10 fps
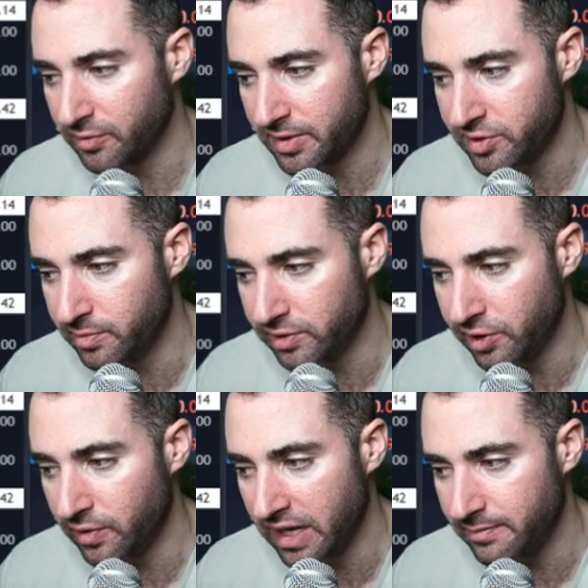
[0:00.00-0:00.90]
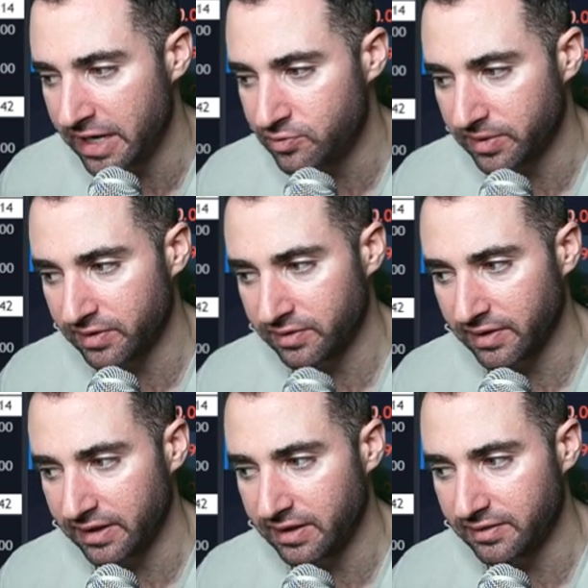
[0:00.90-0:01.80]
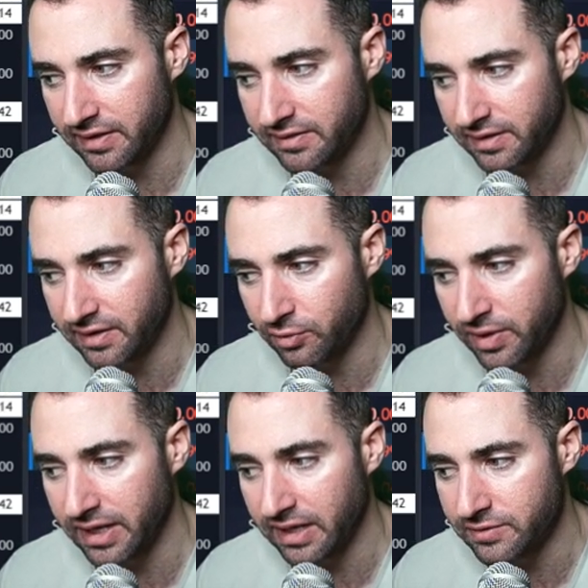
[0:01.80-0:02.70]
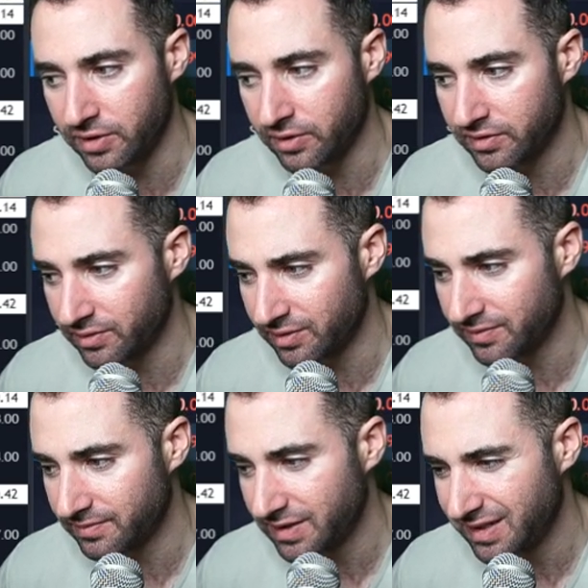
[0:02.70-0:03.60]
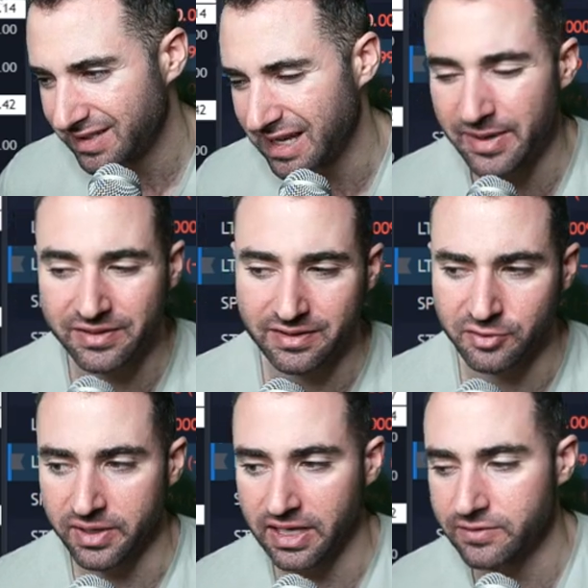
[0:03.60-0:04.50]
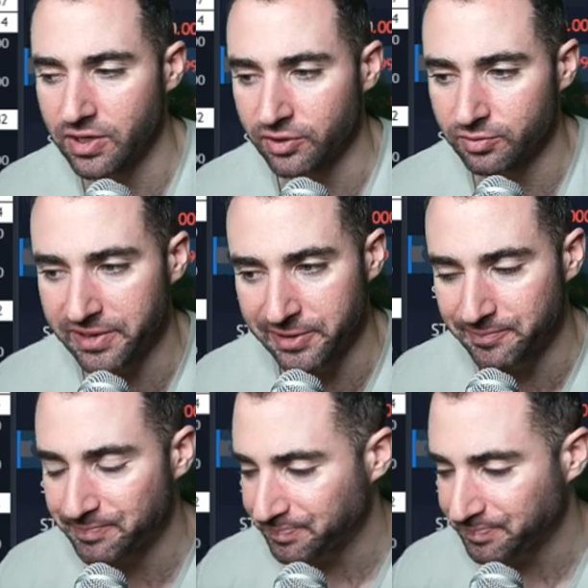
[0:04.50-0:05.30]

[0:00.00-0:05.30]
especially below a major resistance like this at $63.50, or yeah, about $63.50 right here.